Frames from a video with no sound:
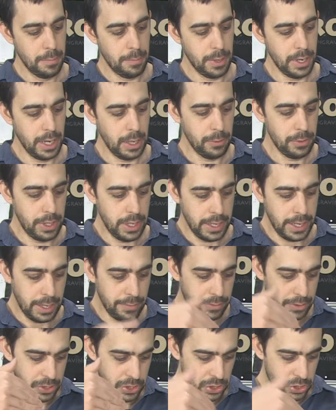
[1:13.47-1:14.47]
But I would not
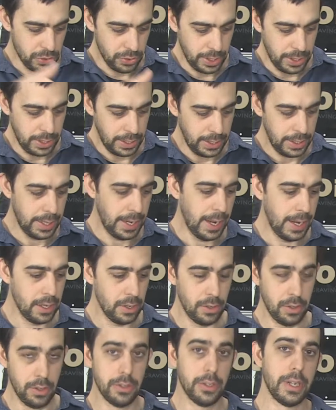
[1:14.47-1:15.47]
have the straight in
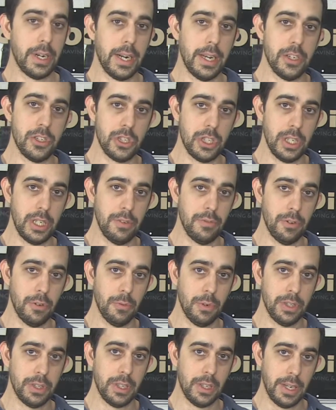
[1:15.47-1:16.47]
angle that I achieve
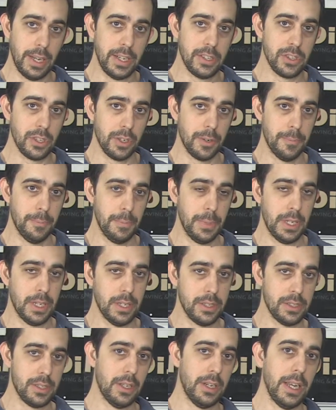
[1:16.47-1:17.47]
with the laser
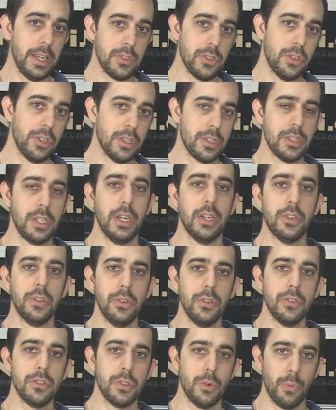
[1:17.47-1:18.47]
because the laser does not
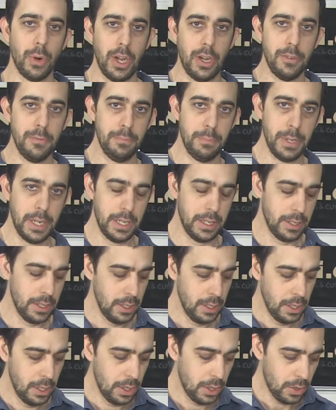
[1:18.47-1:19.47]
use a round bit
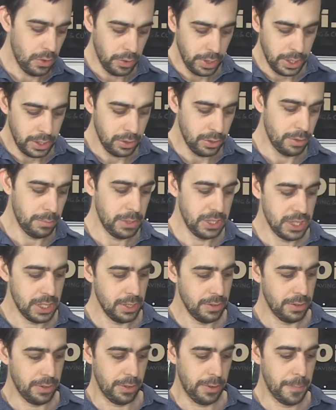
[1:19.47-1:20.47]
going into the
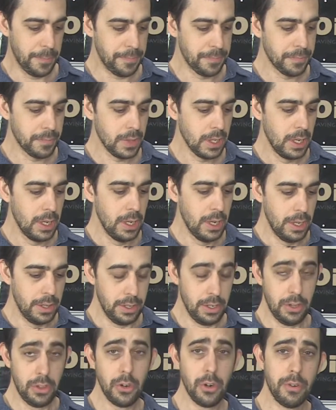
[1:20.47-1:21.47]
material.
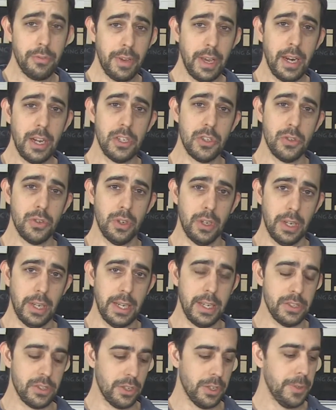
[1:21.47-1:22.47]
The other advantage to a
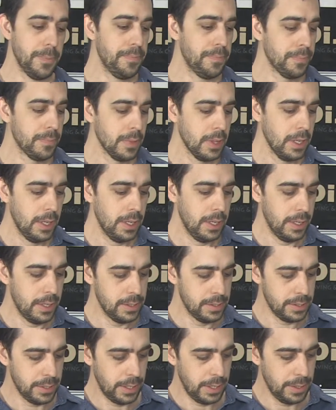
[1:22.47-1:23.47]
laser
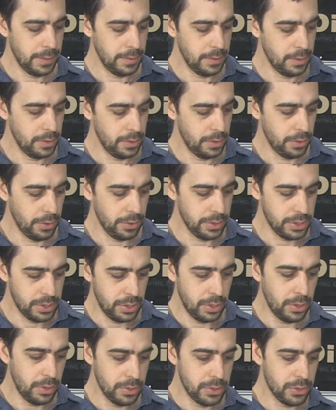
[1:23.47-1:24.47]
is that there is
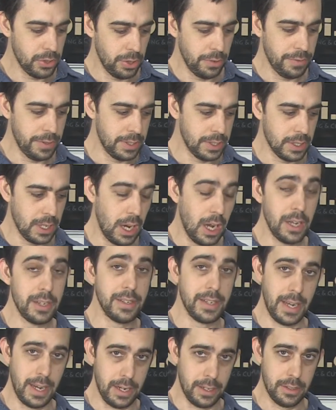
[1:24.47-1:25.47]
no surface
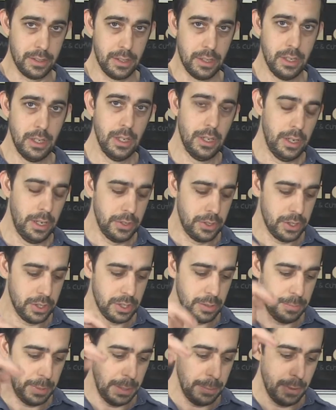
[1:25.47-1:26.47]
contact. It's
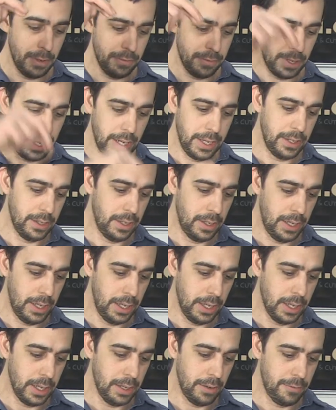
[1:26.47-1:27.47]
just a beam of light
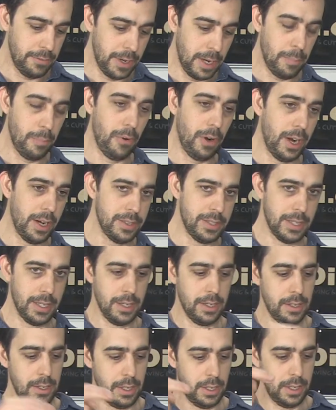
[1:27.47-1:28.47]
hitting it,
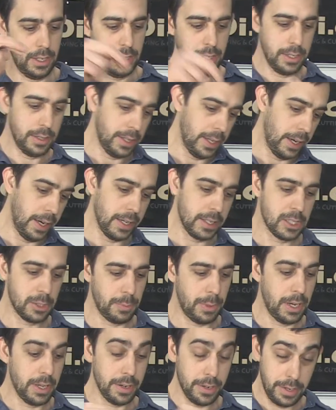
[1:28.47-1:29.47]
vaporizing it, and hitting the next
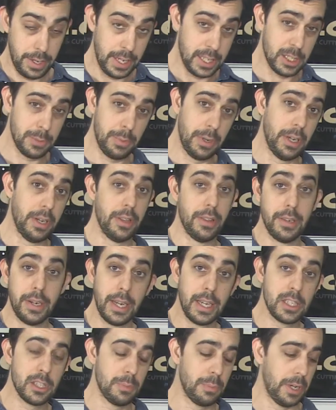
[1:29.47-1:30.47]
spot, and the next spot, and the
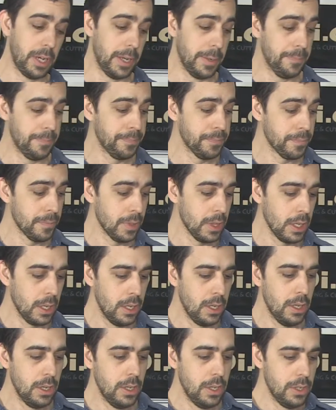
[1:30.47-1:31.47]
next spot.
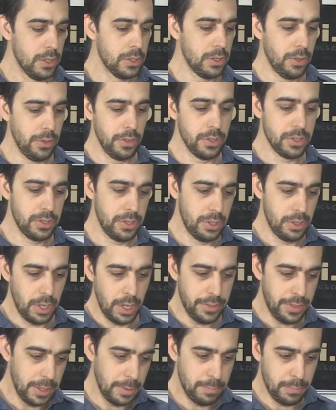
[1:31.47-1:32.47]
So there's
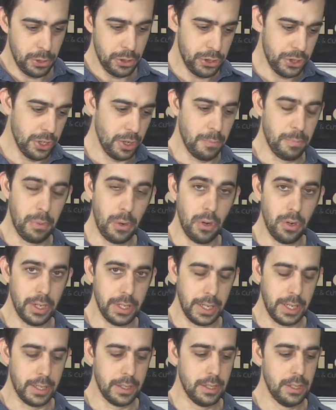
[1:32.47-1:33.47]
nothing pushing or
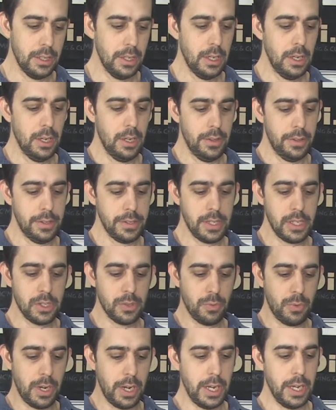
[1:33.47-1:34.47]
pulling it. This
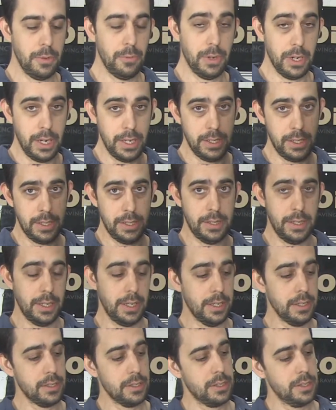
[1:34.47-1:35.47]
is why when I did
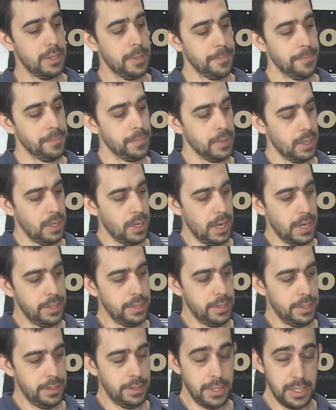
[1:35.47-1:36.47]
this, I
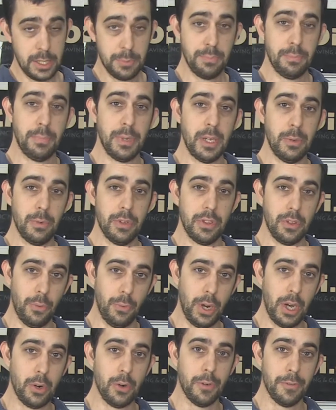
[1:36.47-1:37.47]
did this bit with the
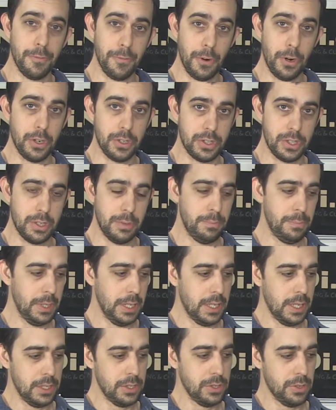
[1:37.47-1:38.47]
router first
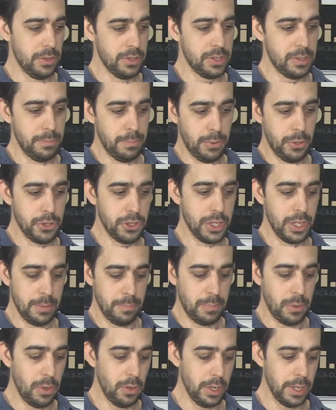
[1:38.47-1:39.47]
because there is some pushing
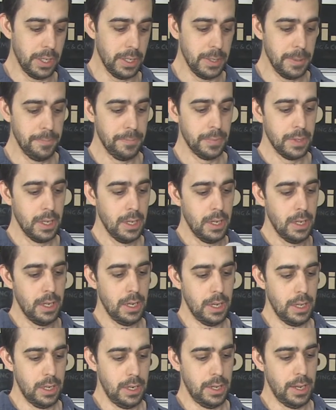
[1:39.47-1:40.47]
and pulling.
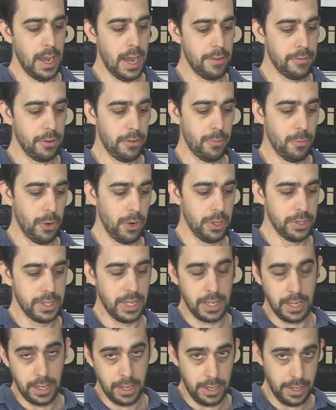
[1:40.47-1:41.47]
And afterwards
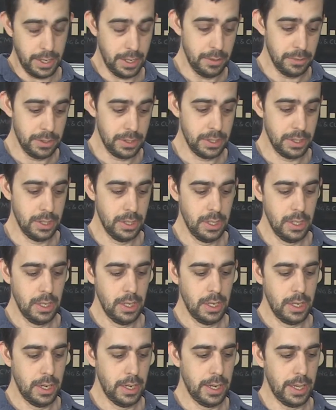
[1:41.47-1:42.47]
I cut it out
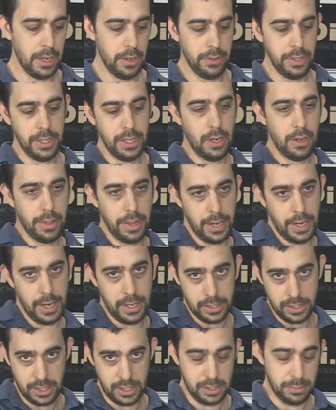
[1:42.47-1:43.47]
and I don't need all that
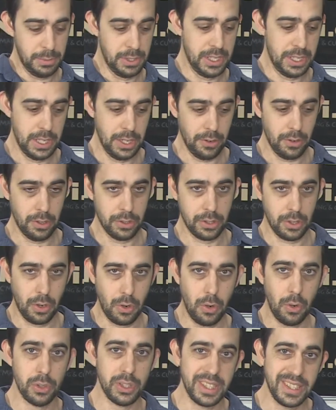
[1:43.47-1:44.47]
excess material to
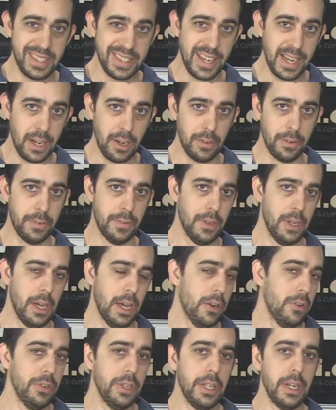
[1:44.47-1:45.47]
hold it down.
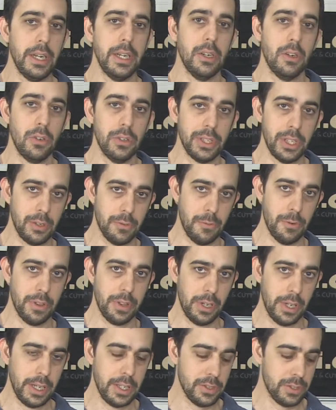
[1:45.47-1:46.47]
I don't need any hold down
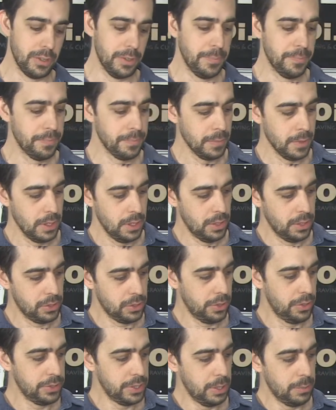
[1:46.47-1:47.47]
with the laser.
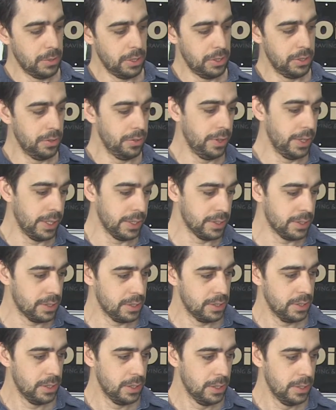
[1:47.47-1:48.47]
So I was able to do
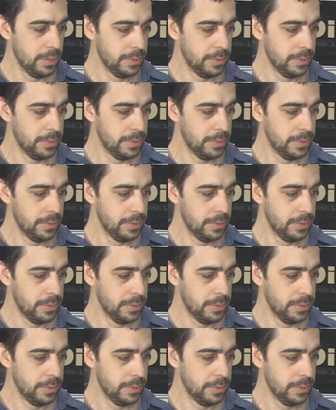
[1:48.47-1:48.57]
this.